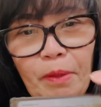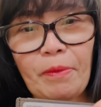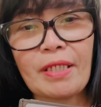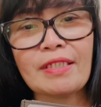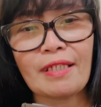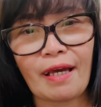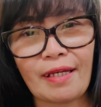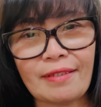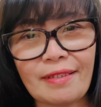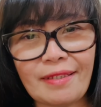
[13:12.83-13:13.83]
my
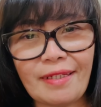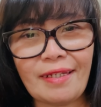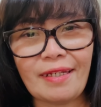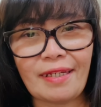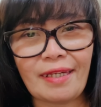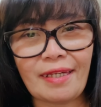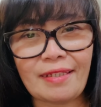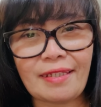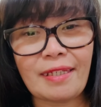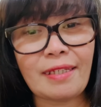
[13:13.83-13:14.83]
son,
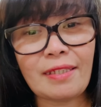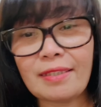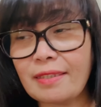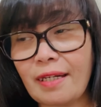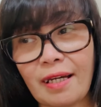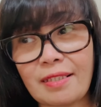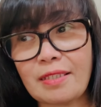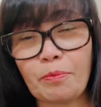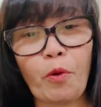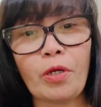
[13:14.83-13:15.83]
and he does
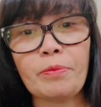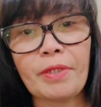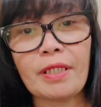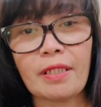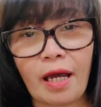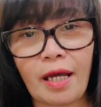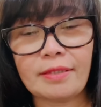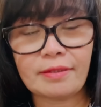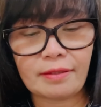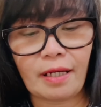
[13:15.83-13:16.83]
spoil me a lot
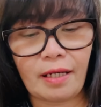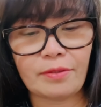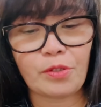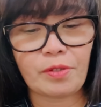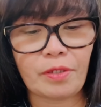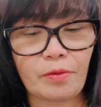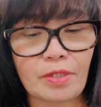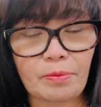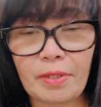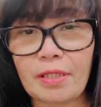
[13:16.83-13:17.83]
during
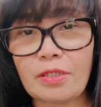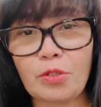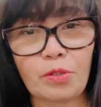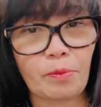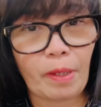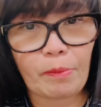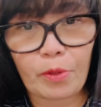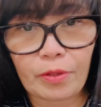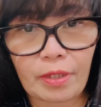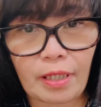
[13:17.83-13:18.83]
Christmas, during my
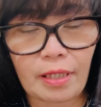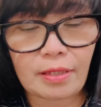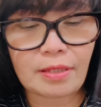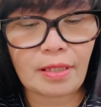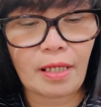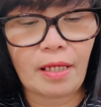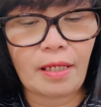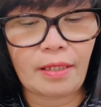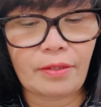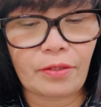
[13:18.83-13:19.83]
birthdays,
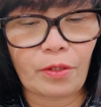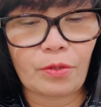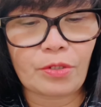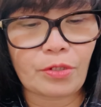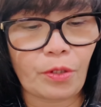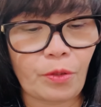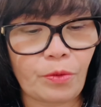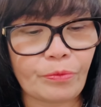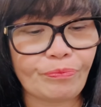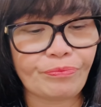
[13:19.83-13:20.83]
you know,
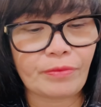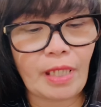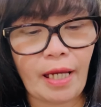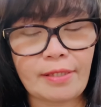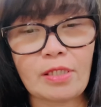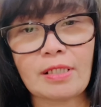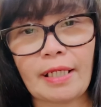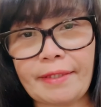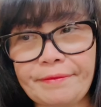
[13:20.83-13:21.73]
so I just like